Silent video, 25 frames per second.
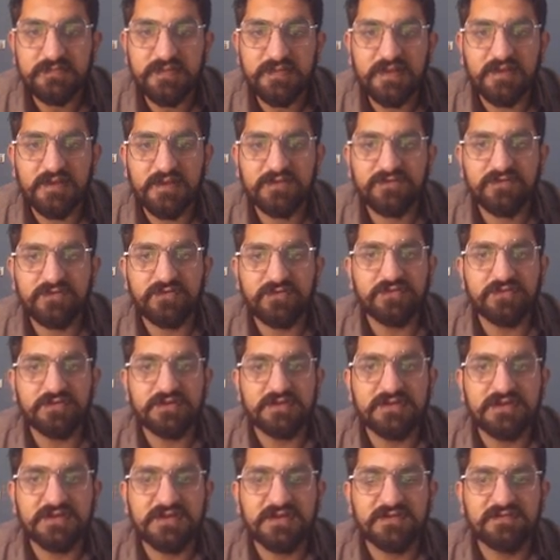So
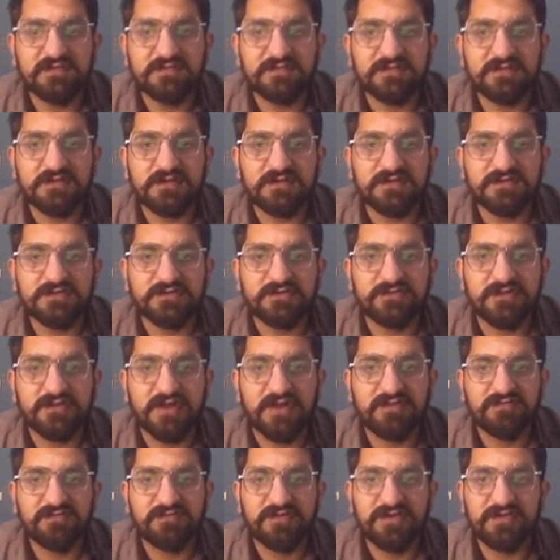in
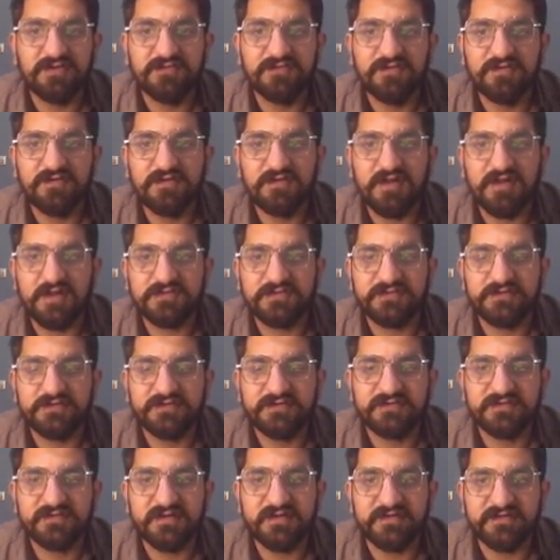today's video we will also
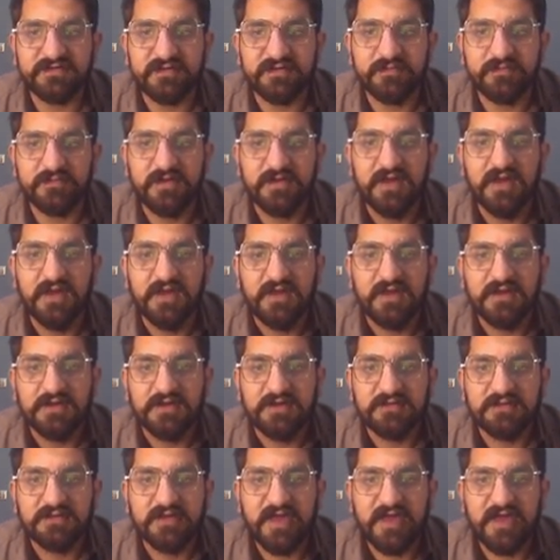discuss
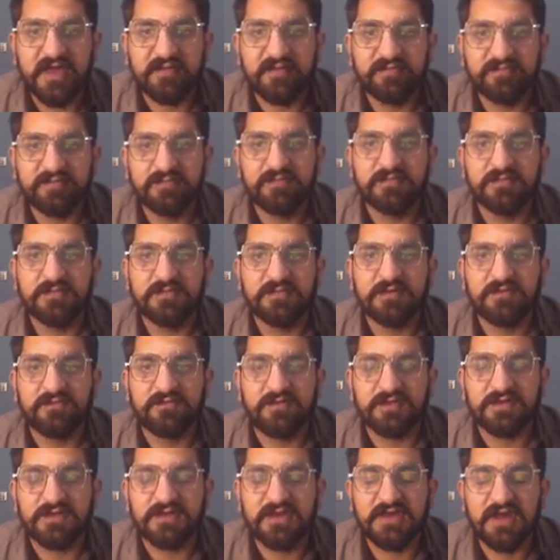
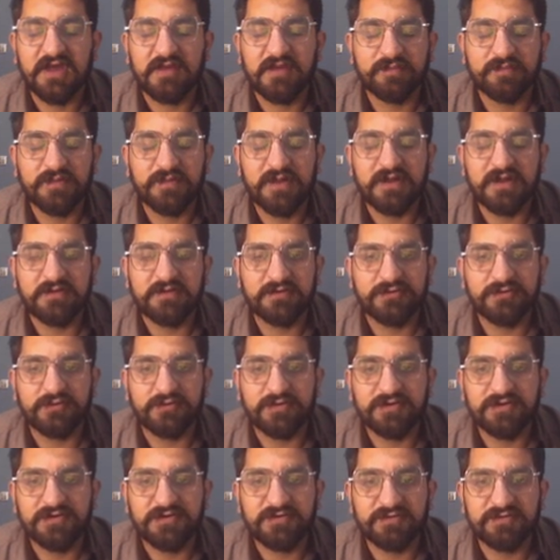one game played in
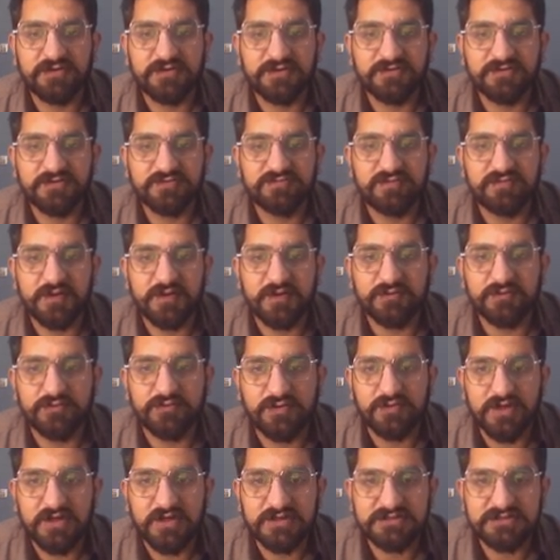2022 by
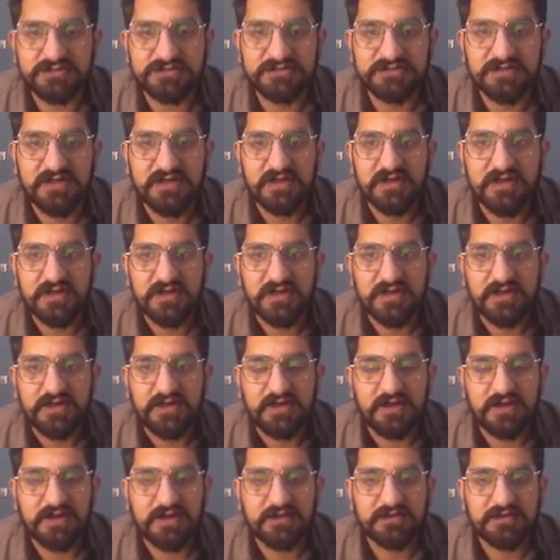Gukesh
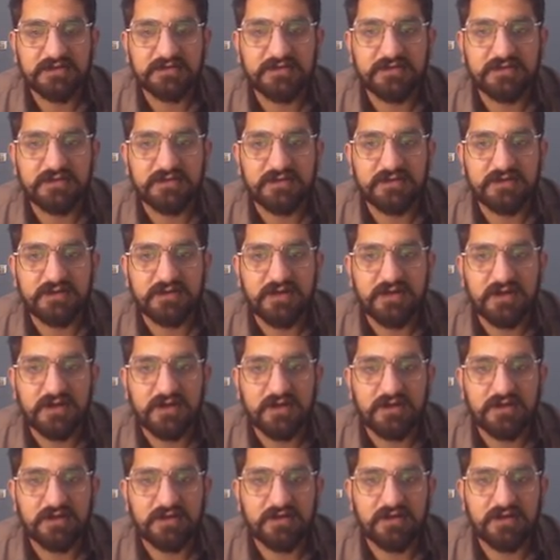and
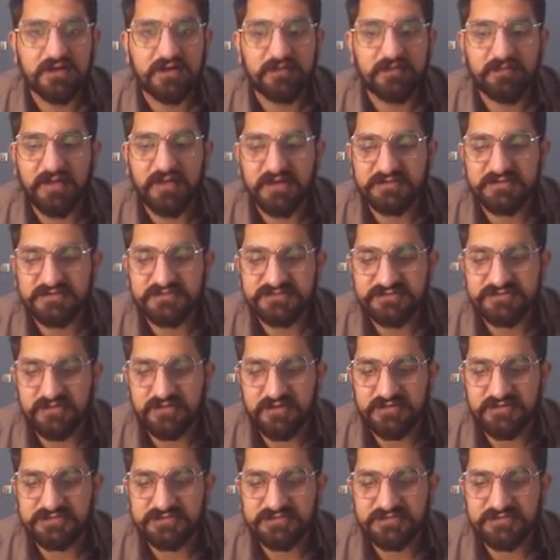Magnus
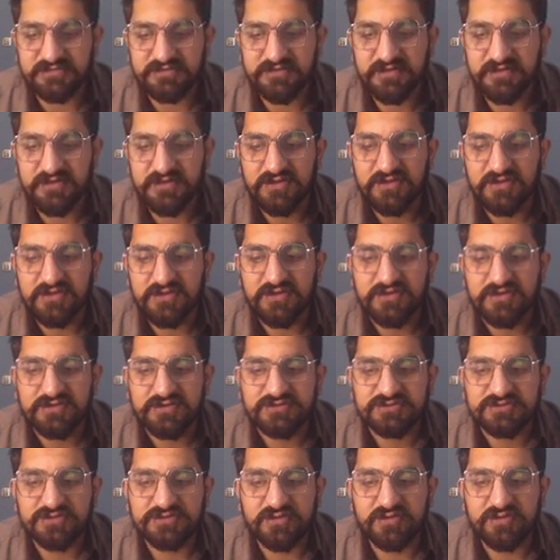Carlsen.
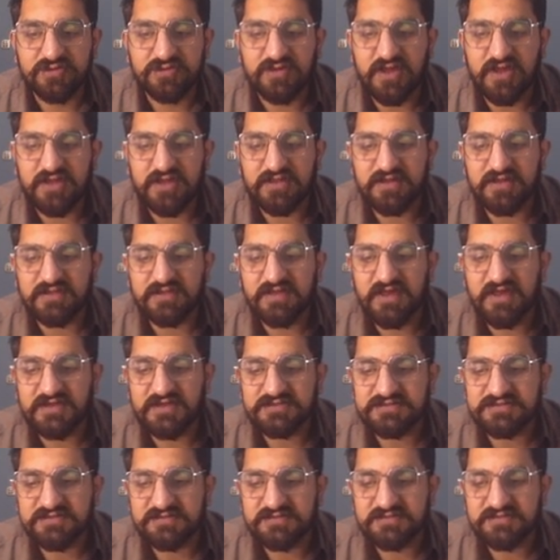So in the
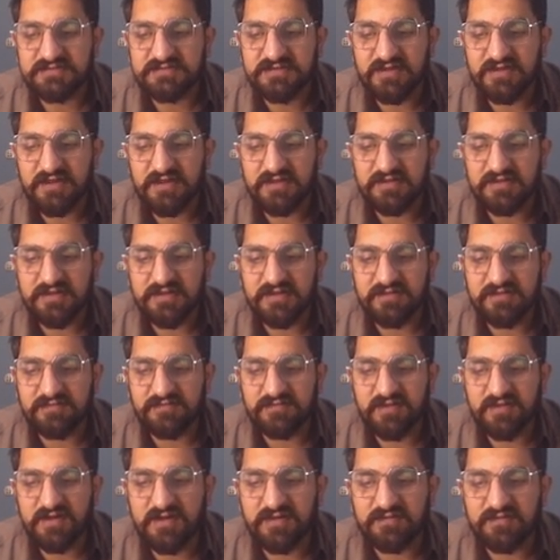next
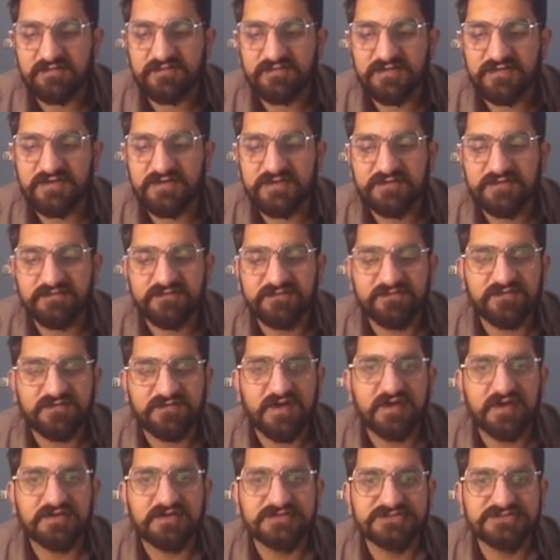
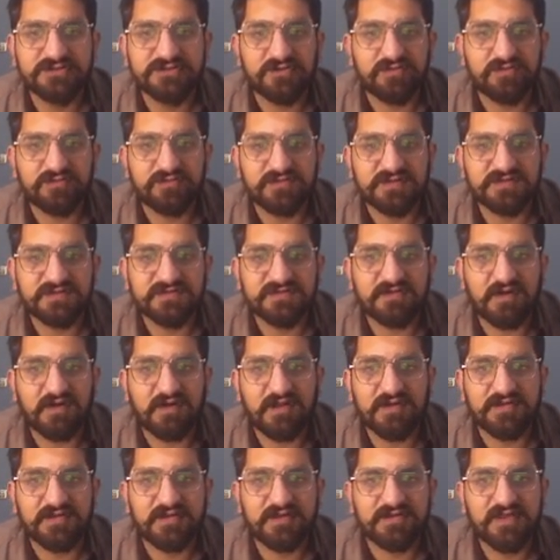very slow, it's
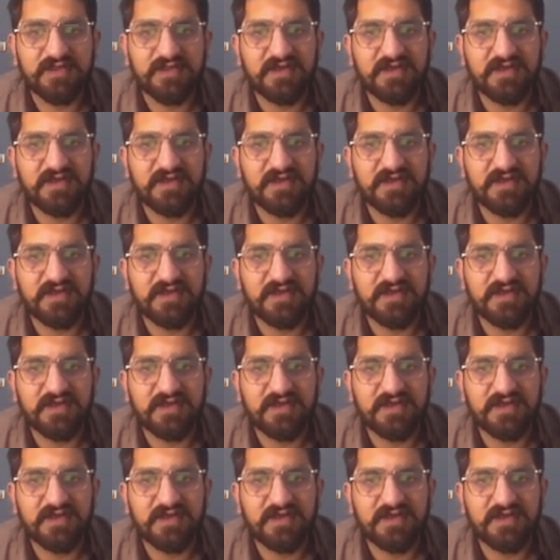called, the next